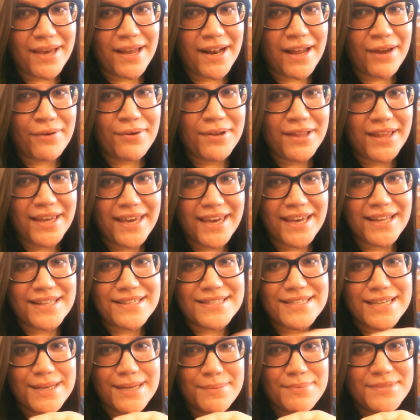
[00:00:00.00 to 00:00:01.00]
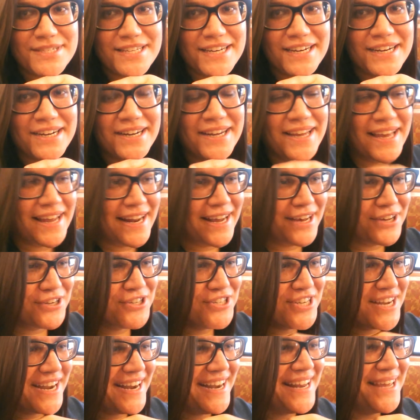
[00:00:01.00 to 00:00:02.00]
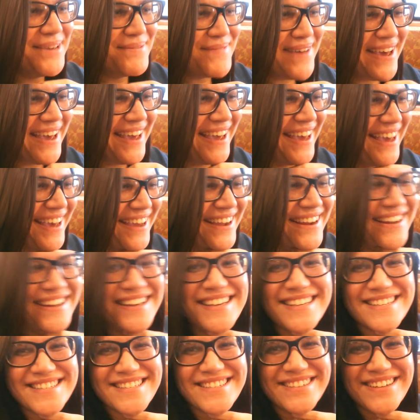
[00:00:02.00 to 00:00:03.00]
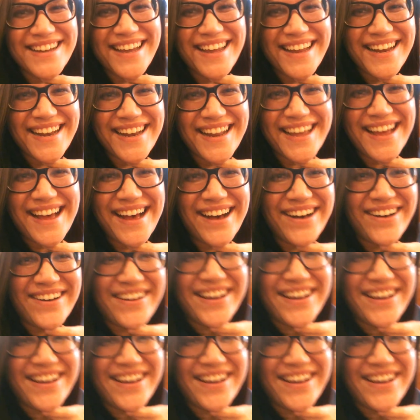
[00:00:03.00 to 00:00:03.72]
And I really can't stop staring at how shiny my hair is right now.